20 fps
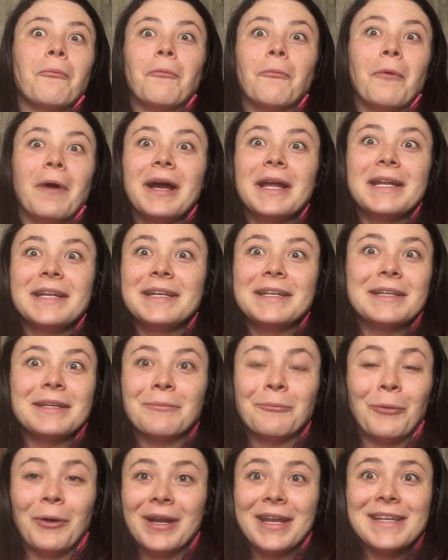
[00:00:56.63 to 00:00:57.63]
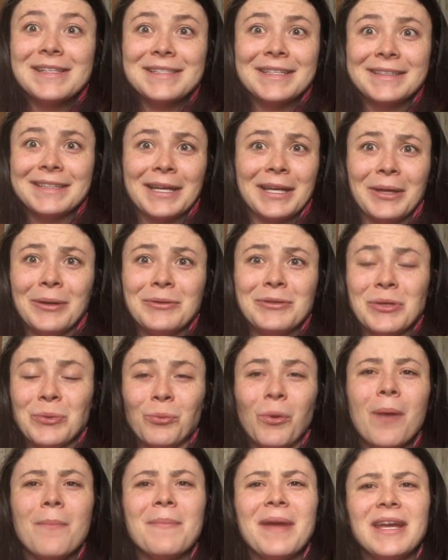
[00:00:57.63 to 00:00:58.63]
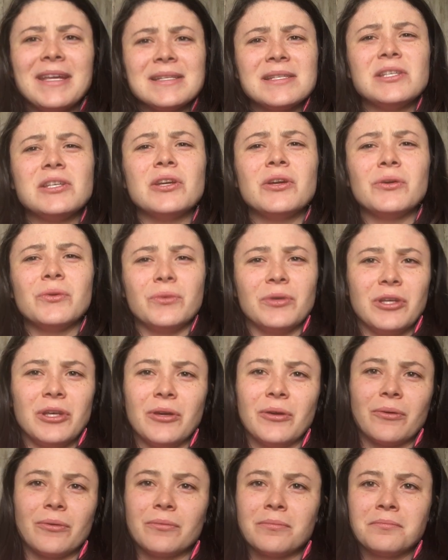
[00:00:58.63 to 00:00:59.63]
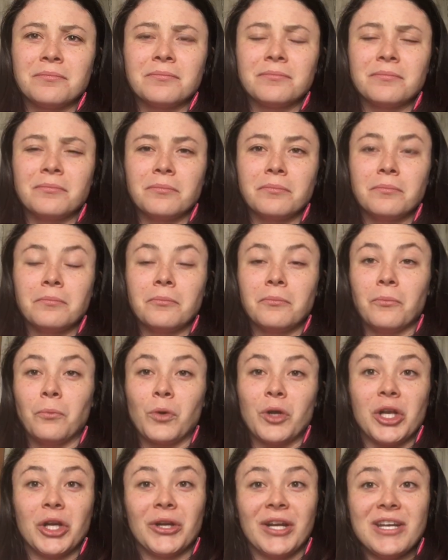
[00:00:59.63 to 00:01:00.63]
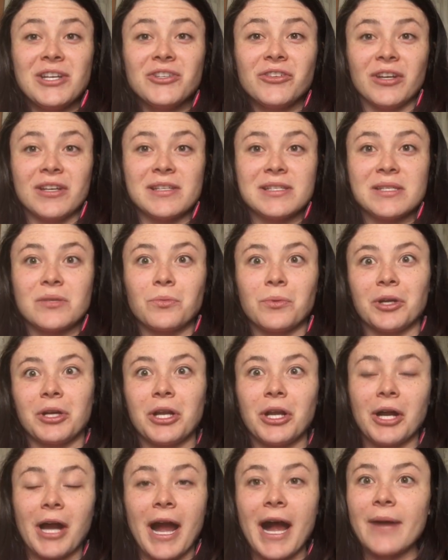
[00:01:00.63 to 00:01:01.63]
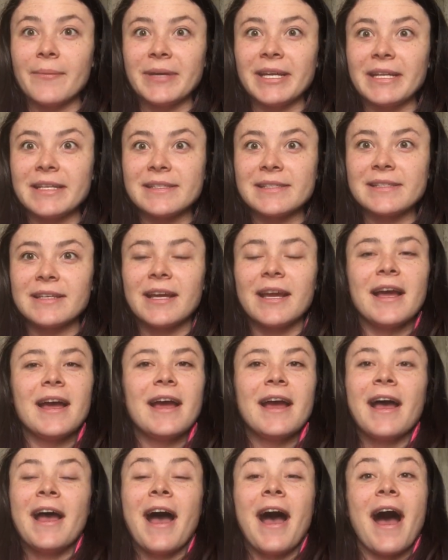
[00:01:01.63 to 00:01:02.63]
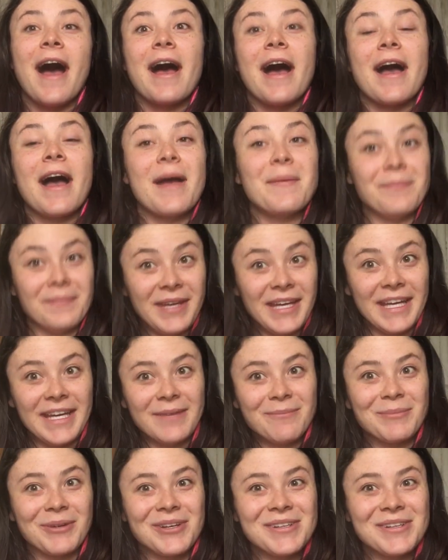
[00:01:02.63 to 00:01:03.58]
what is it that you do? What makes you you? What are your interests? What are your hobbies? Me,